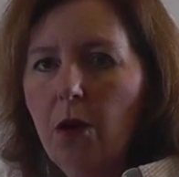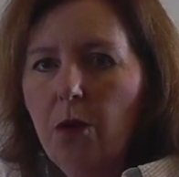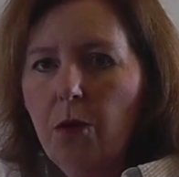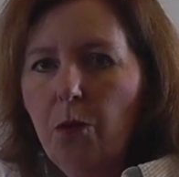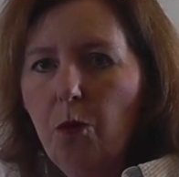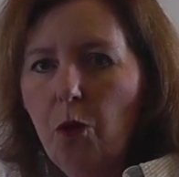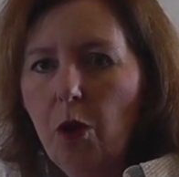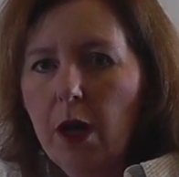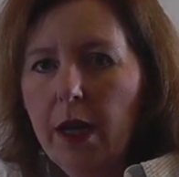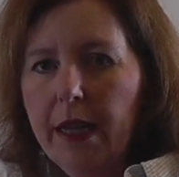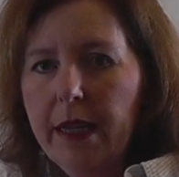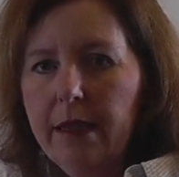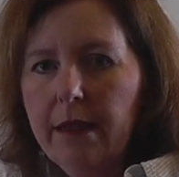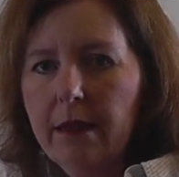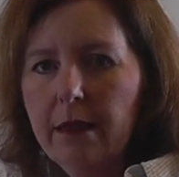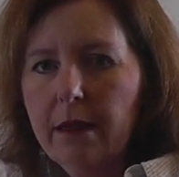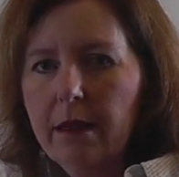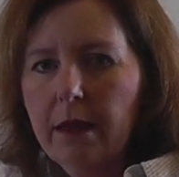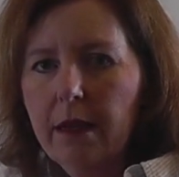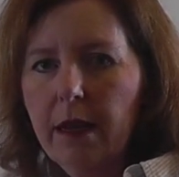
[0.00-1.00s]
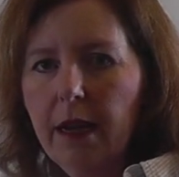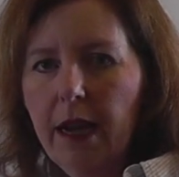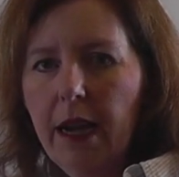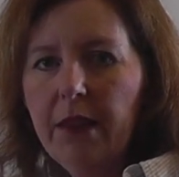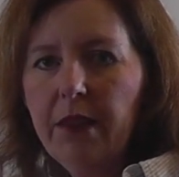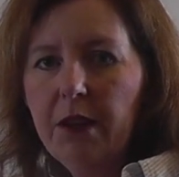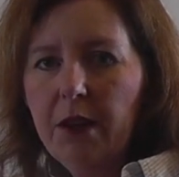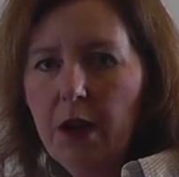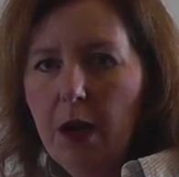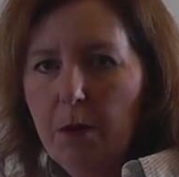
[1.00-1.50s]
1
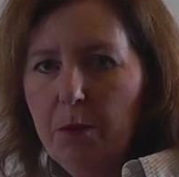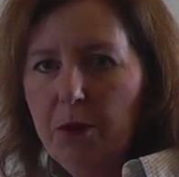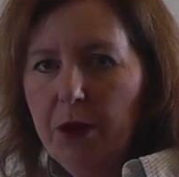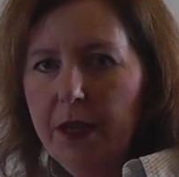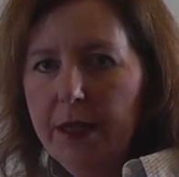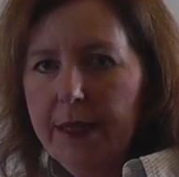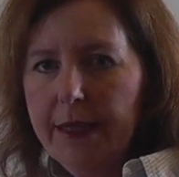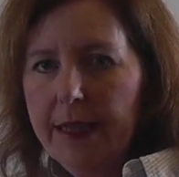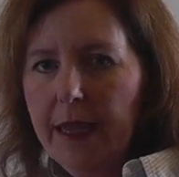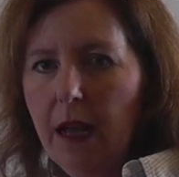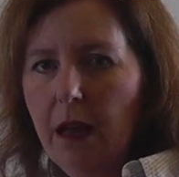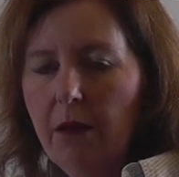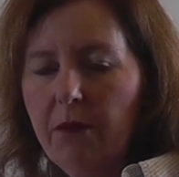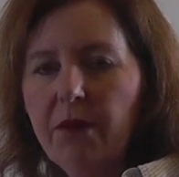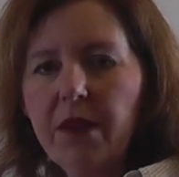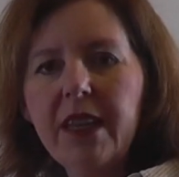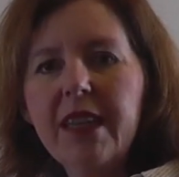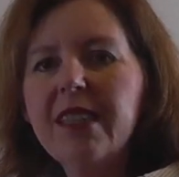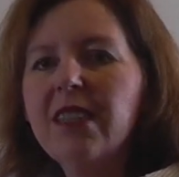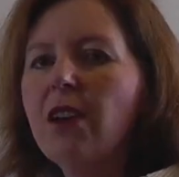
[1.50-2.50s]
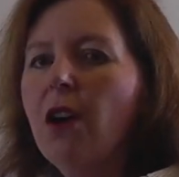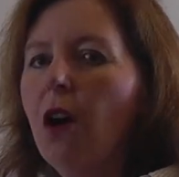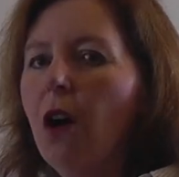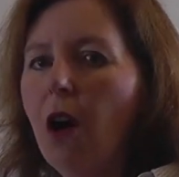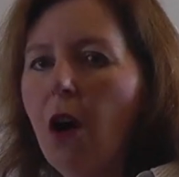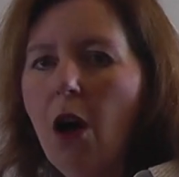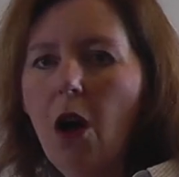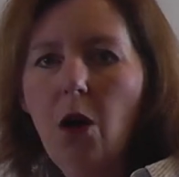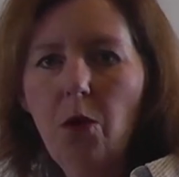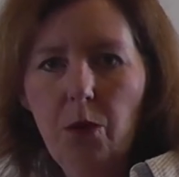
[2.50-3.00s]
and the number itself is
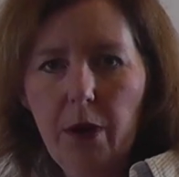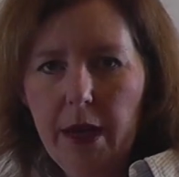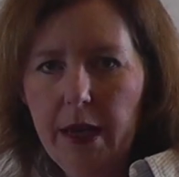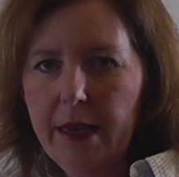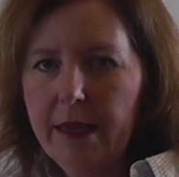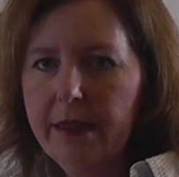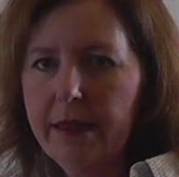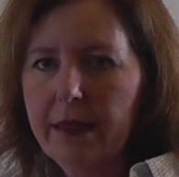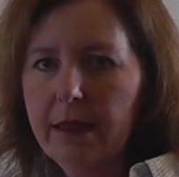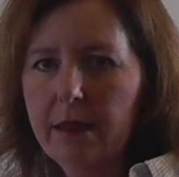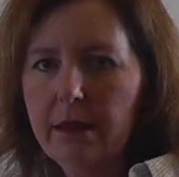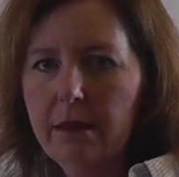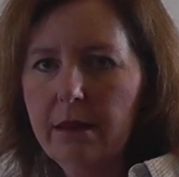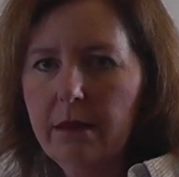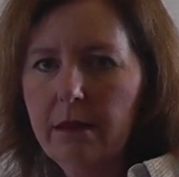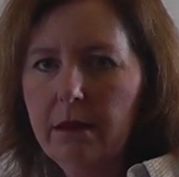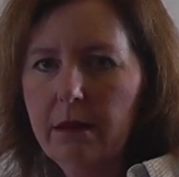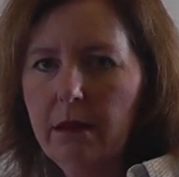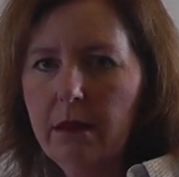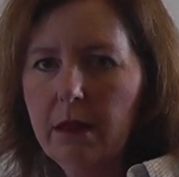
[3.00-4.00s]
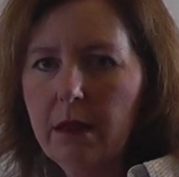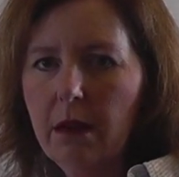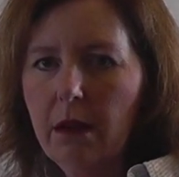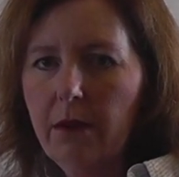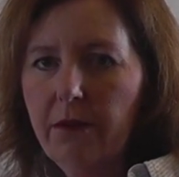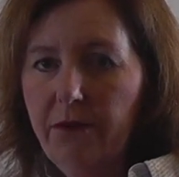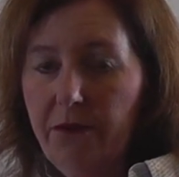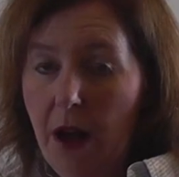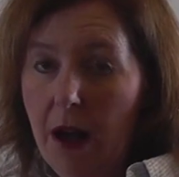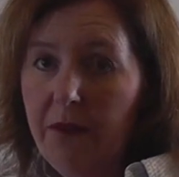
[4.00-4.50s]
always
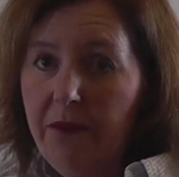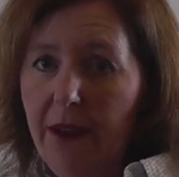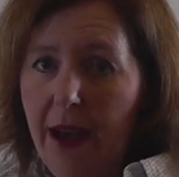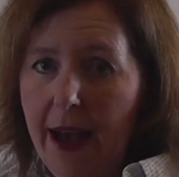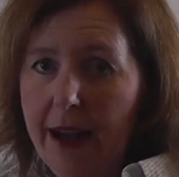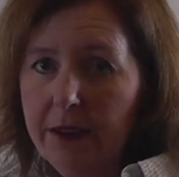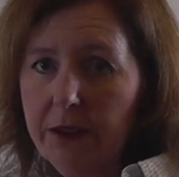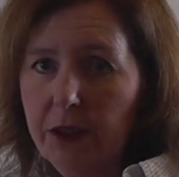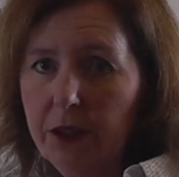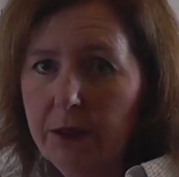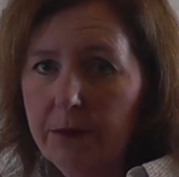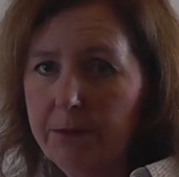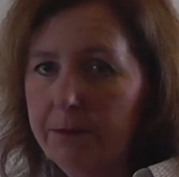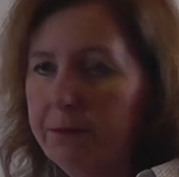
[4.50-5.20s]
a factor.